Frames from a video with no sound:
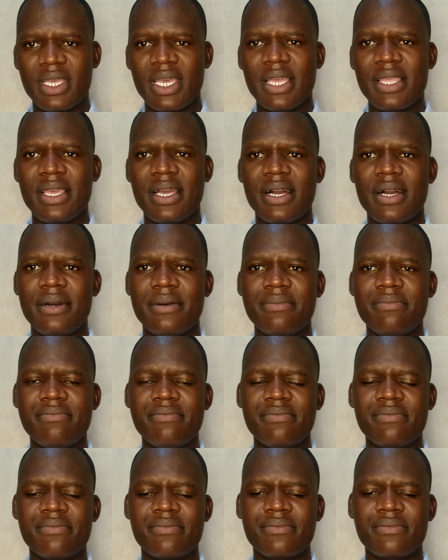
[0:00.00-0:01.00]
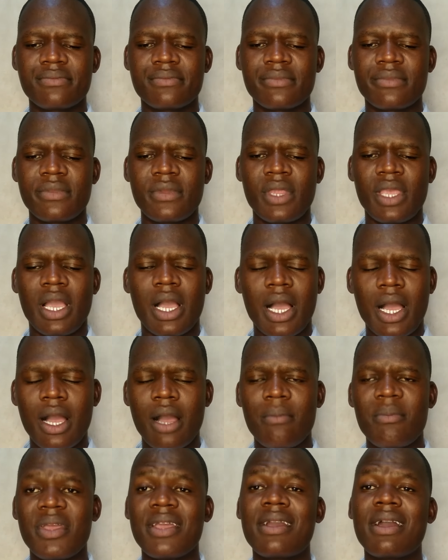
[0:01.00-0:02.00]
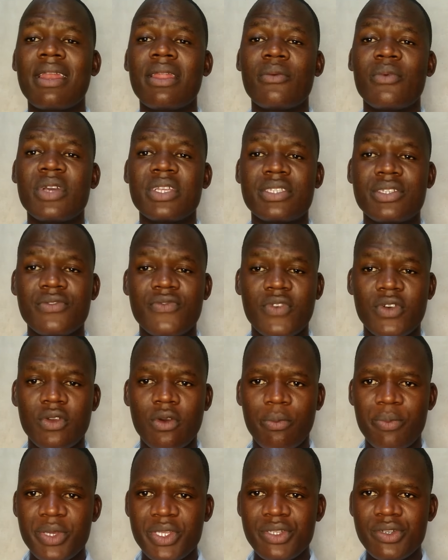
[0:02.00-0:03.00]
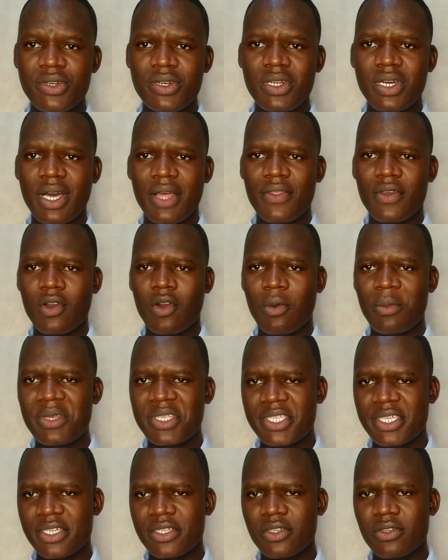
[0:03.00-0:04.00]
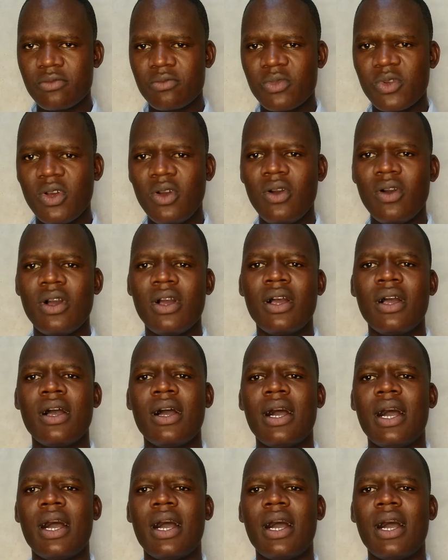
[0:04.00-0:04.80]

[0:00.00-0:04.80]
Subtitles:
Kenya? I'm eagerly waiting for your opinion at the comment section below.